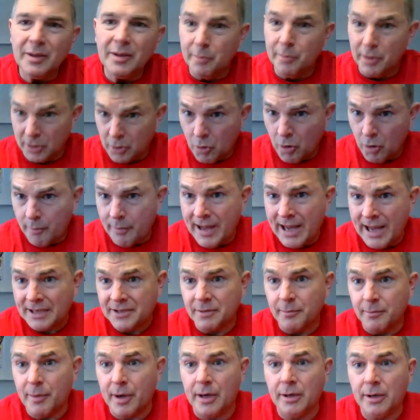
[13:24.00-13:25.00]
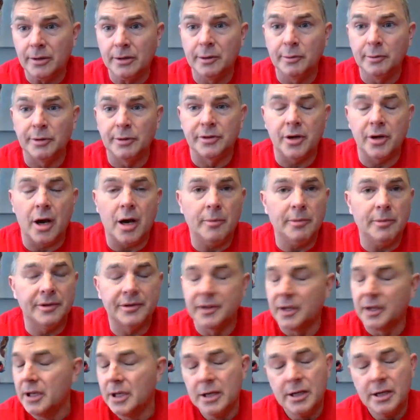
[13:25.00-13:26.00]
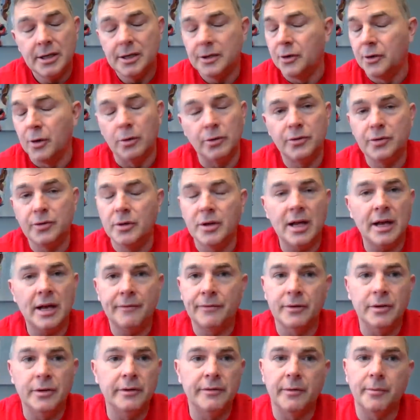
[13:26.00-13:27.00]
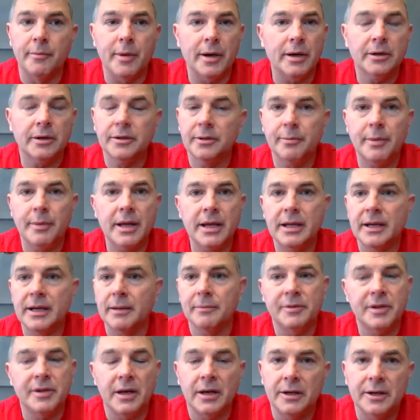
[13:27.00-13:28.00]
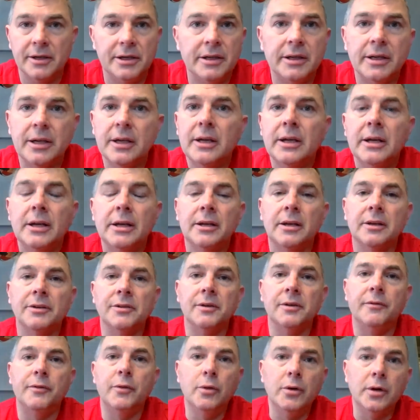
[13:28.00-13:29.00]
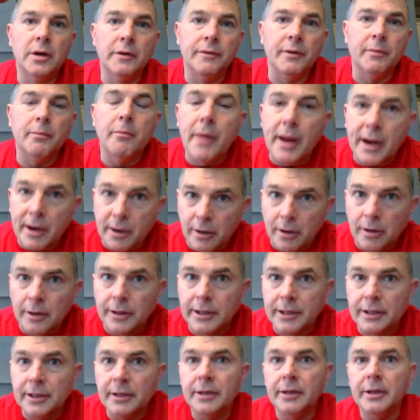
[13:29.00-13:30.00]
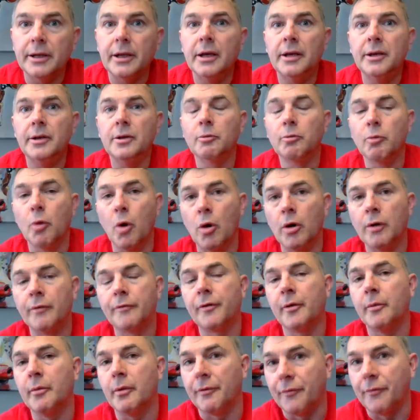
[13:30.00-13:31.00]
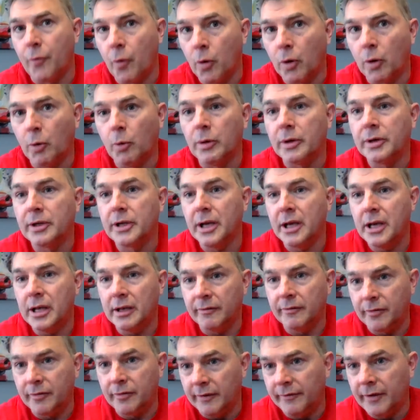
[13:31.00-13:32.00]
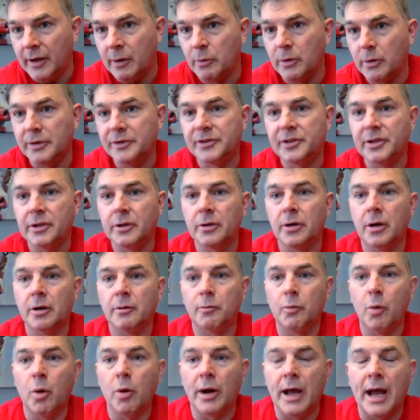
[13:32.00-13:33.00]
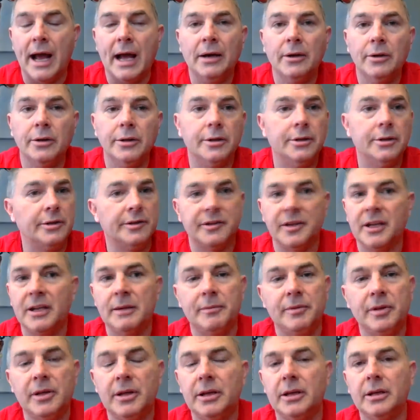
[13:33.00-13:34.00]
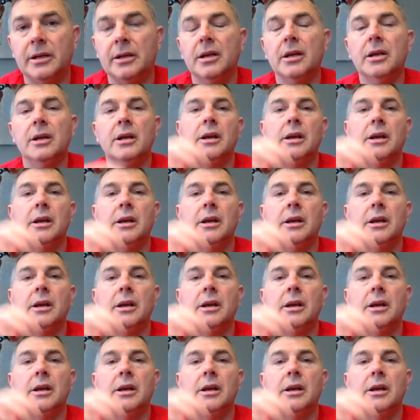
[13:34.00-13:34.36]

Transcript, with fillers: But going back to Maryland with Thomas, don't do that if you live in Maryland, man. I'm telling you, because if you live in Maryland and you roll it from a 401k, if, if anyone's here on Rhode Island, same thing